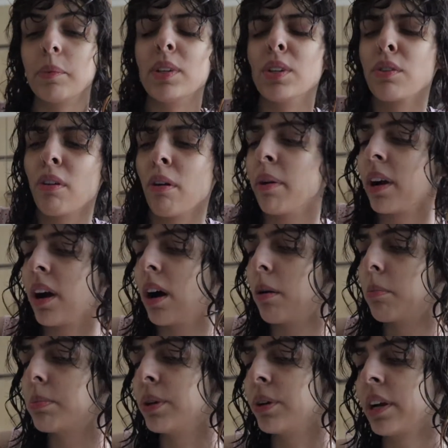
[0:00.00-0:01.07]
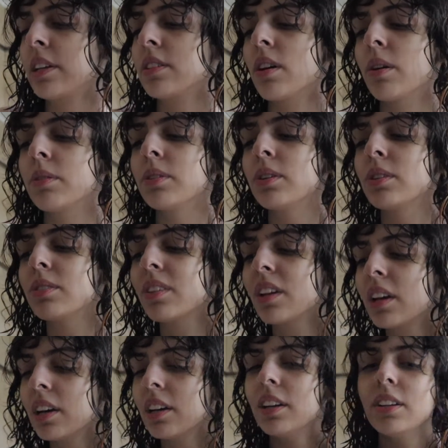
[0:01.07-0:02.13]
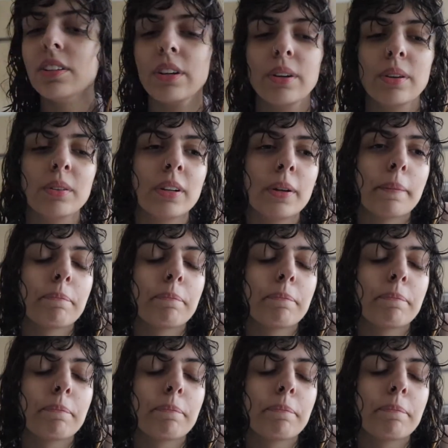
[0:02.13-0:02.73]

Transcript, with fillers: when you're growing up, you'll get told, oh, you, you know,